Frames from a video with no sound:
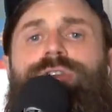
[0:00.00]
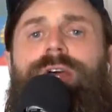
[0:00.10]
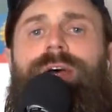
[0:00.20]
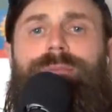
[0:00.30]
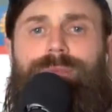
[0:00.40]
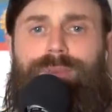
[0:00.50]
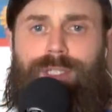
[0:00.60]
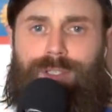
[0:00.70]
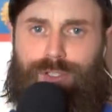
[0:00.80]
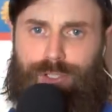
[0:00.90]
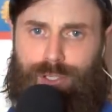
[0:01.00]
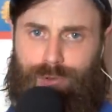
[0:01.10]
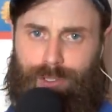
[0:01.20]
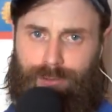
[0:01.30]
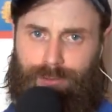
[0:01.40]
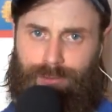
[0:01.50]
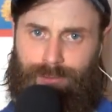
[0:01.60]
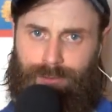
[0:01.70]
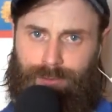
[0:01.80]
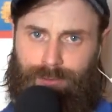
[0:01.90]
nip. It's like just showing
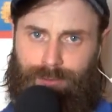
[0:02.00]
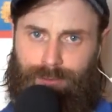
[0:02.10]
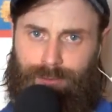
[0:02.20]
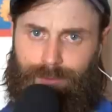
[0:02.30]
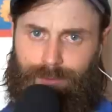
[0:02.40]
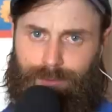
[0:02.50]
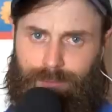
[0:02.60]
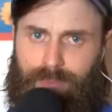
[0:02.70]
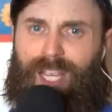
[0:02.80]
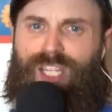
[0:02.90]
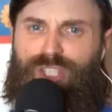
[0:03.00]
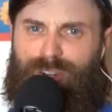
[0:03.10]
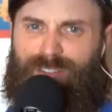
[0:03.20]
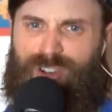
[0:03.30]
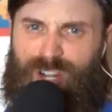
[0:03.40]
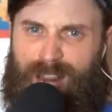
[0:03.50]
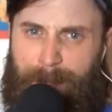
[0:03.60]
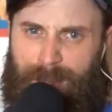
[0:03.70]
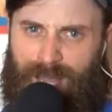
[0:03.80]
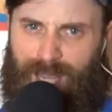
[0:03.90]
picture of your
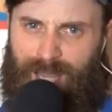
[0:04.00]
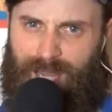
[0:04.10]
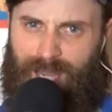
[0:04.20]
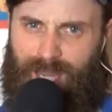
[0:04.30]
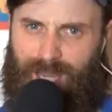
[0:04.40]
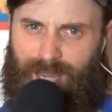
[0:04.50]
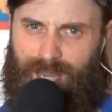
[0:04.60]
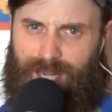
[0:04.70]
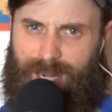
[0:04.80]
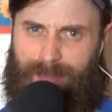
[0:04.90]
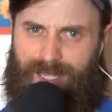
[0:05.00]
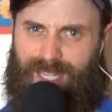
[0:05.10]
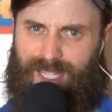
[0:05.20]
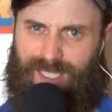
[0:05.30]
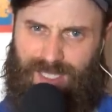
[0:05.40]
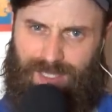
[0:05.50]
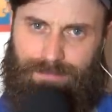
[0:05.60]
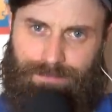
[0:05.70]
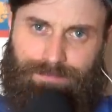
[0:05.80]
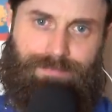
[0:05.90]
nip. A nip tease.
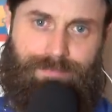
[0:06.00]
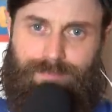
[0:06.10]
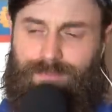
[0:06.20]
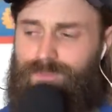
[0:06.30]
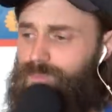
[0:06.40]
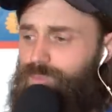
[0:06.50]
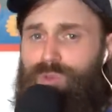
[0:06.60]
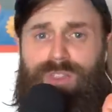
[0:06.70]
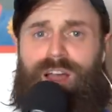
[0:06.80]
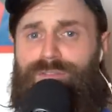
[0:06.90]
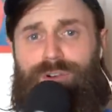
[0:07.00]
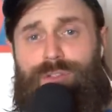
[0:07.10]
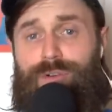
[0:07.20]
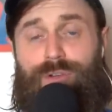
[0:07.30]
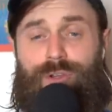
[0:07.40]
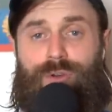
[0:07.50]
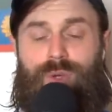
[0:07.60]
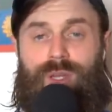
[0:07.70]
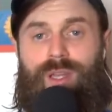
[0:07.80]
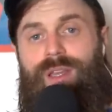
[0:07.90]
Without further ado,
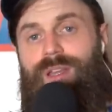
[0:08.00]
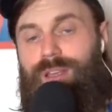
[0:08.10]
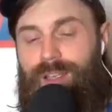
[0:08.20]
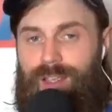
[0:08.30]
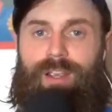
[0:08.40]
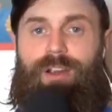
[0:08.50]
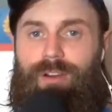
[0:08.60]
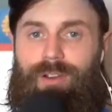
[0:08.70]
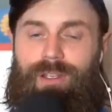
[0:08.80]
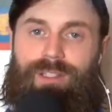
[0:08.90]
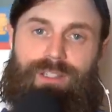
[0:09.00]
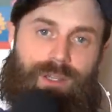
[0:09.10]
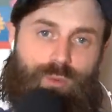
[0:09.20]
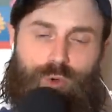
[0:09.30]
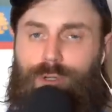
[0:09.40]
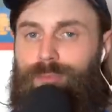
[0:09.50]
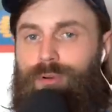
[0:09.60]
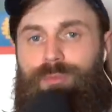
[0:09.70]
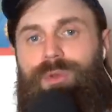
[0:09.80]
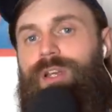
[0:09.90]
here is the world
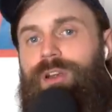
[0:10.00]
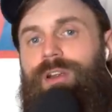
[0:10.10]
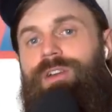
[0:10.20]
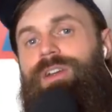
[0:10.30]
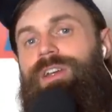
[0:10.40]
premiere